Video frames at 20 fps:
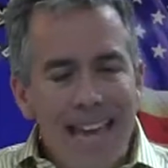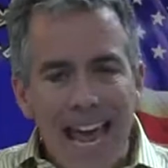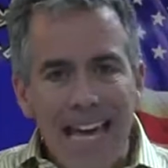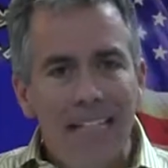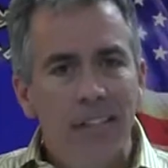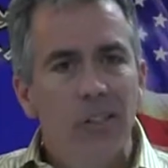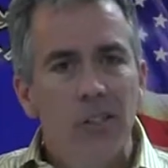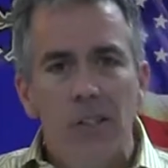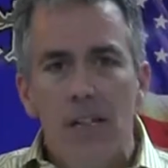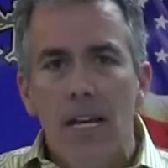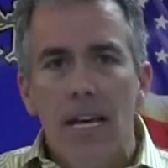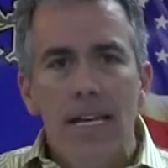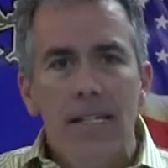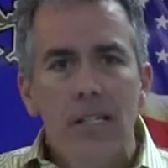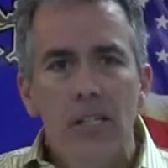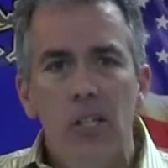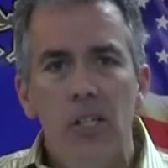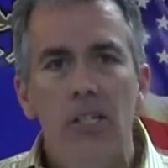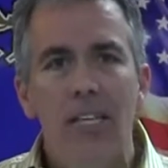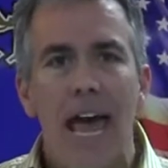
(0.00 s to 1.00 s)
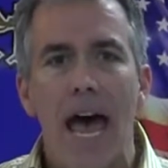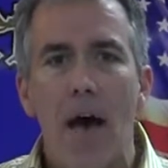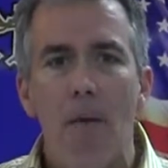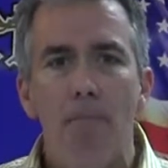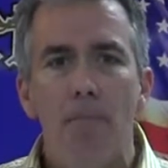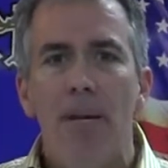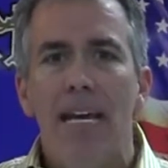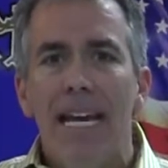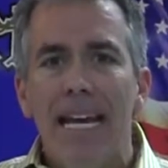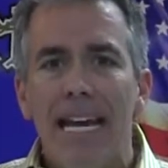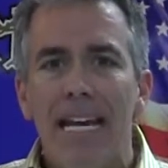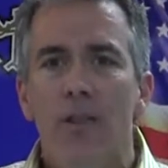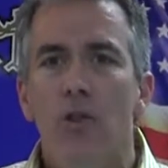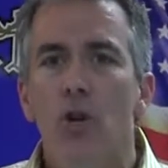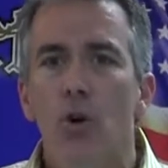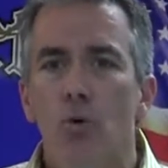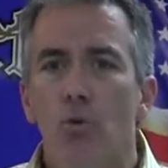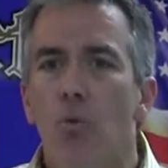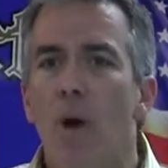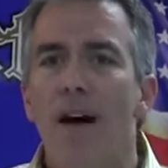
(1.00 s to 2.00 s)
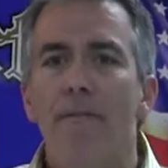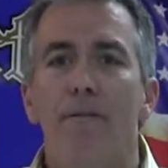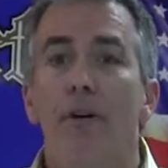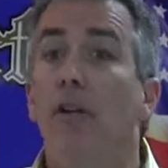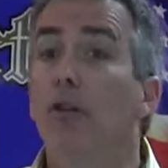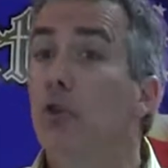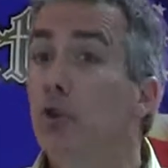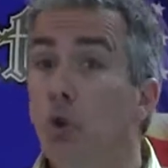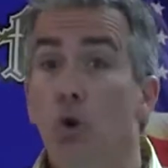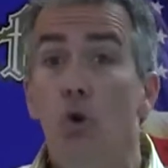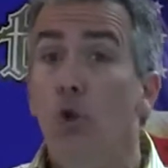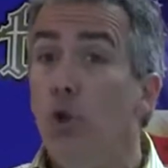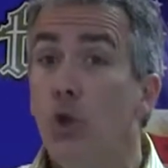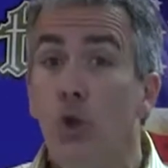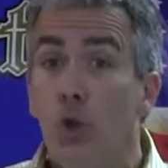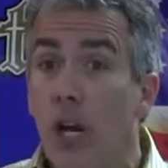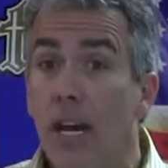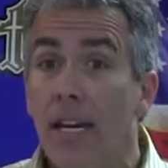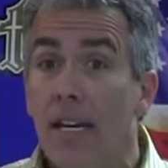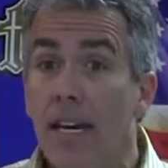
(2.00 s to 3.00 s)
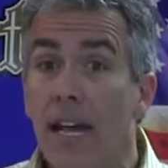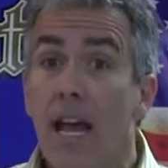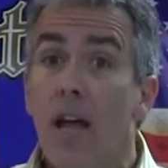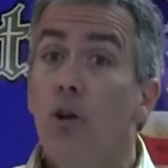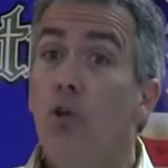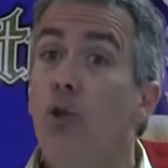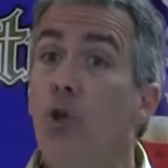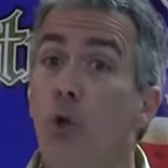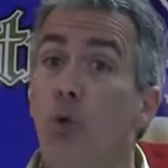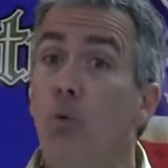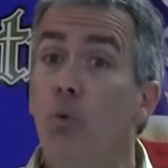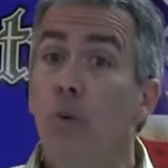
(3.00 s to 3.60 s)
next step in the revolution to